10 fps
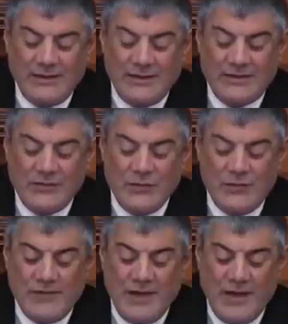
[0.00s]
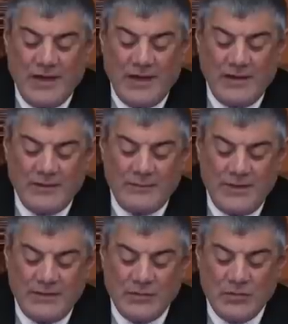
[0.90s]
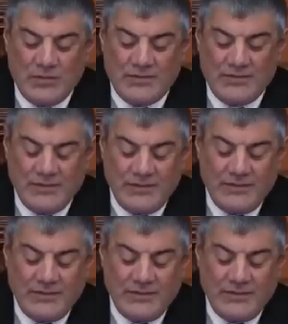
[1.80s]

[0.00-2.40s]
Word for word: L'Tuvia ben Ruth,